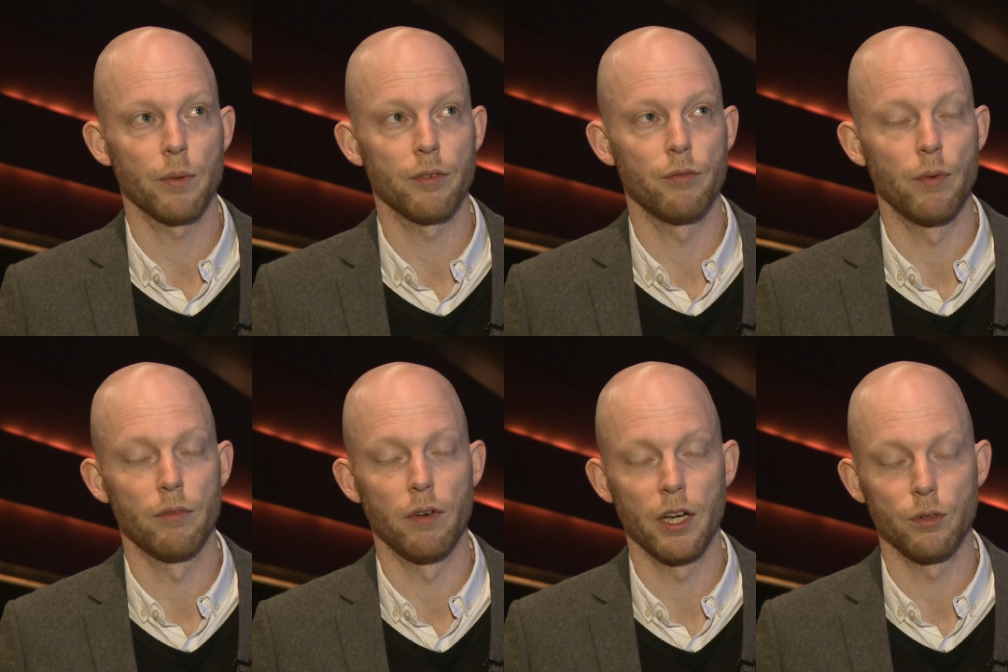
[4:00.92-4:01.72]

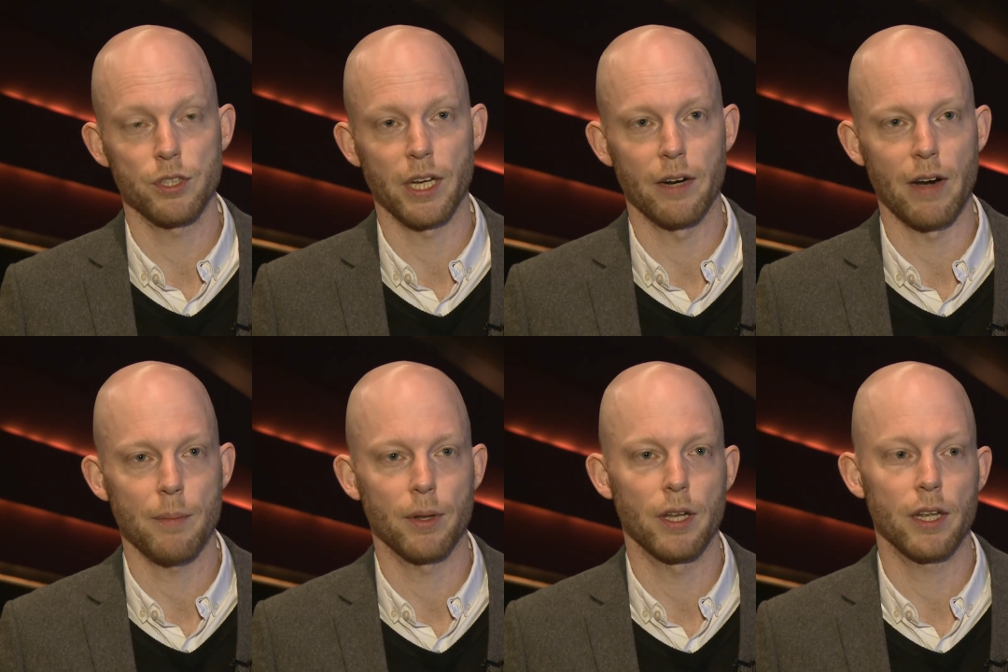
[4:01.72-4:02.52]
relaunching our
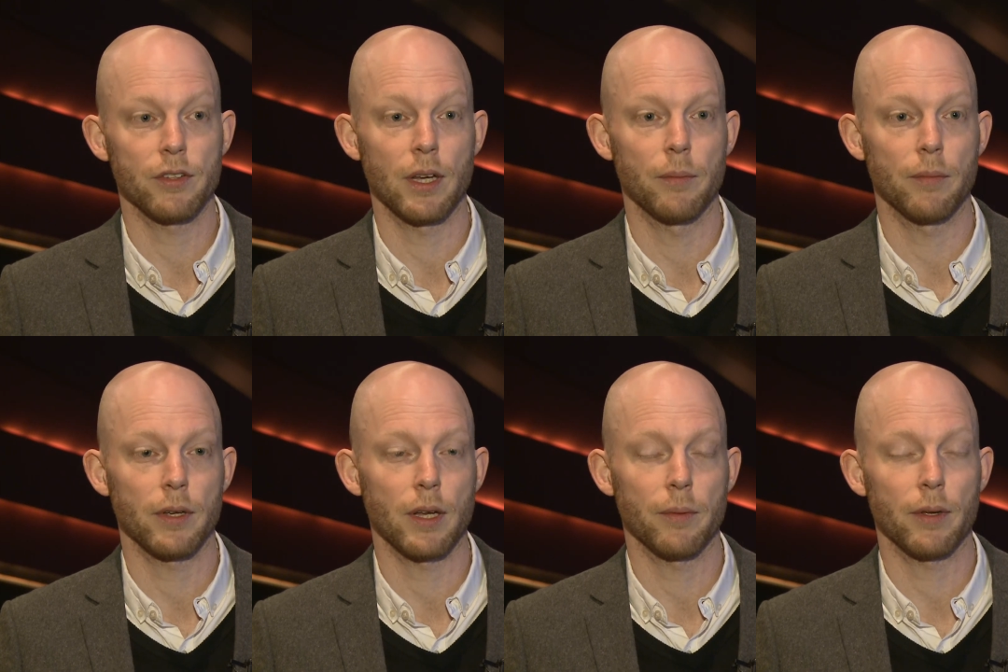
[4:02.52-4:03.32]
app in the next
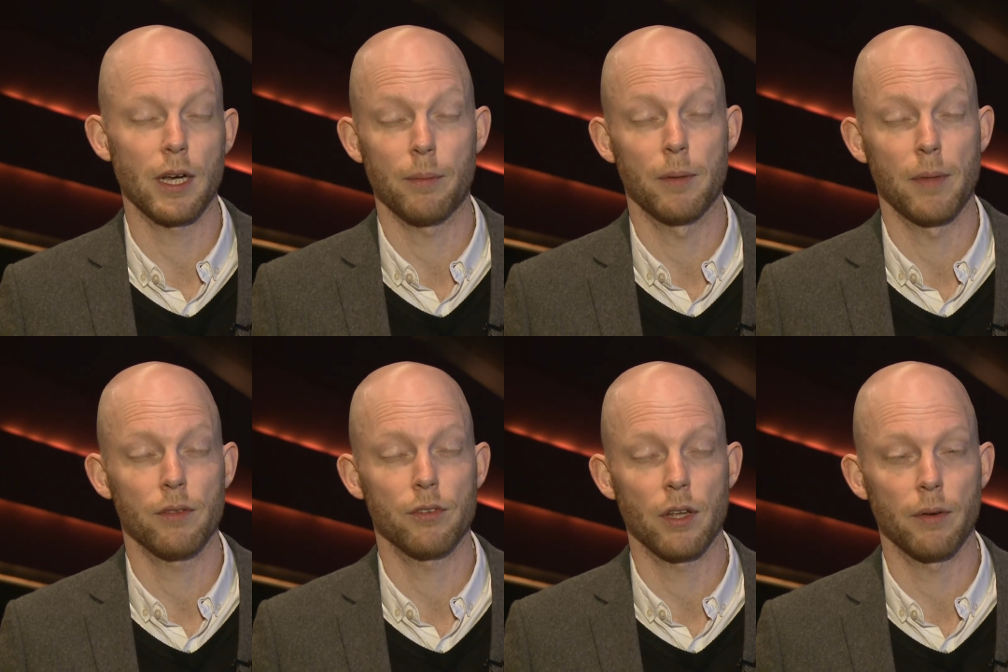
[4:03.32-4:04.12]
couple of
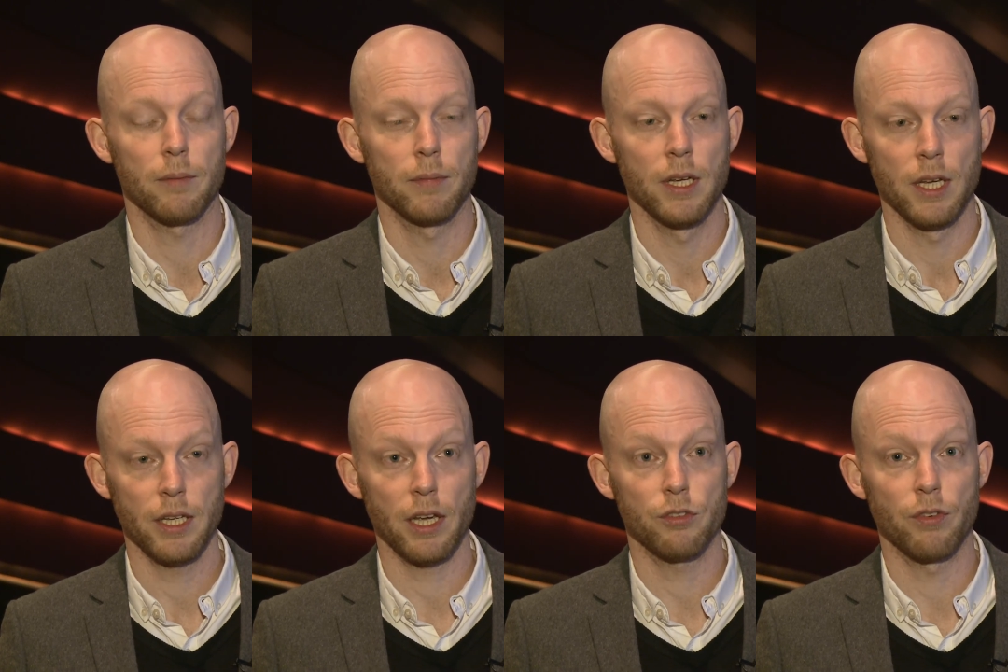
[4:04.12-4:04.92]
months, so
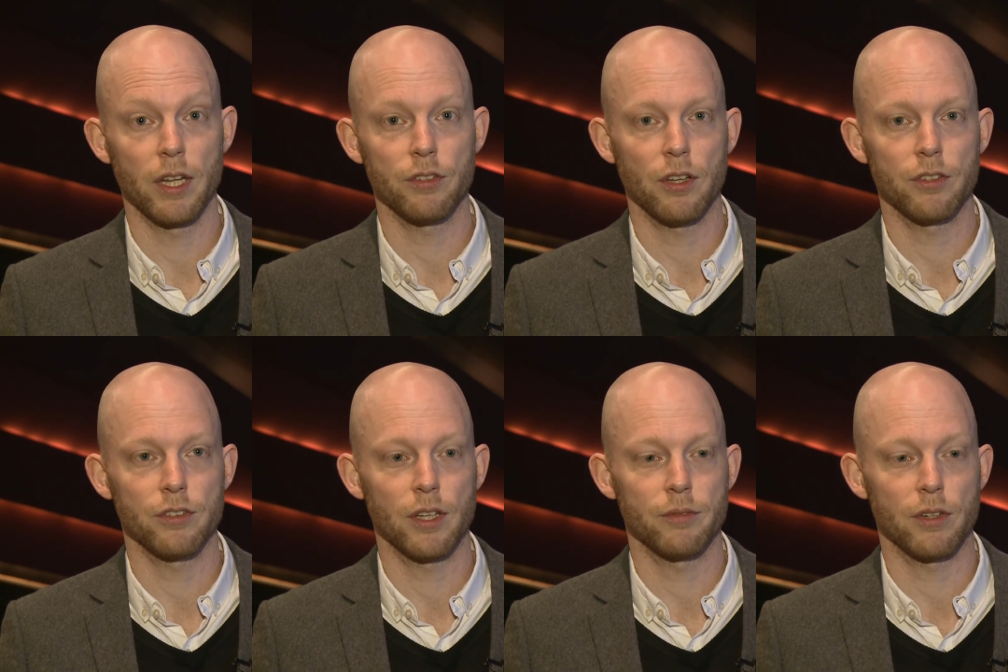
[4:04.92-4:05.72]
yeah, it's a really exciting
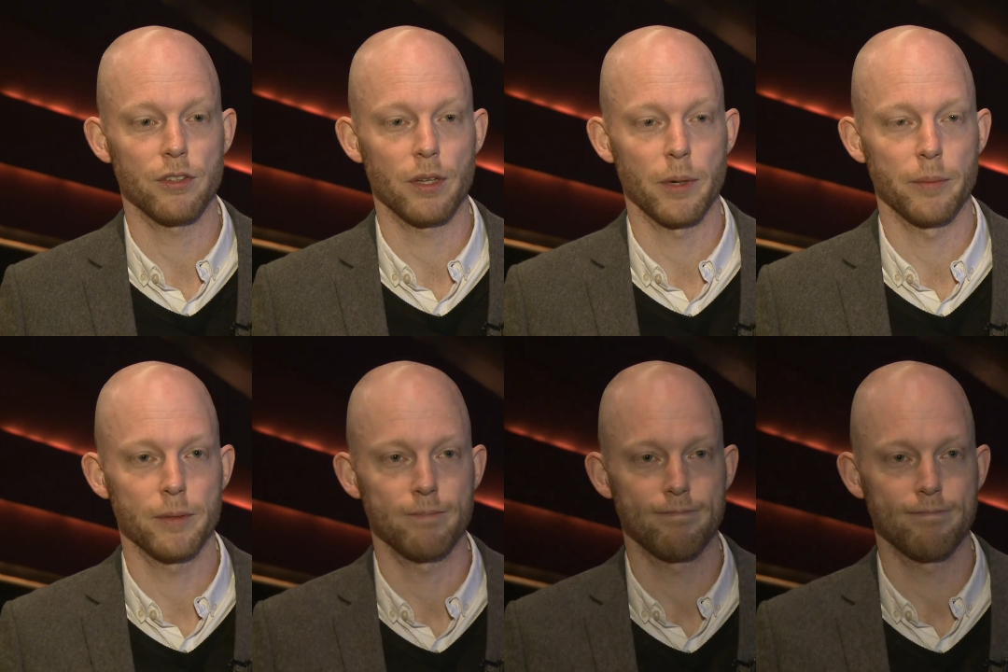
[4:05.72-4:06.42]
time for us at the moment.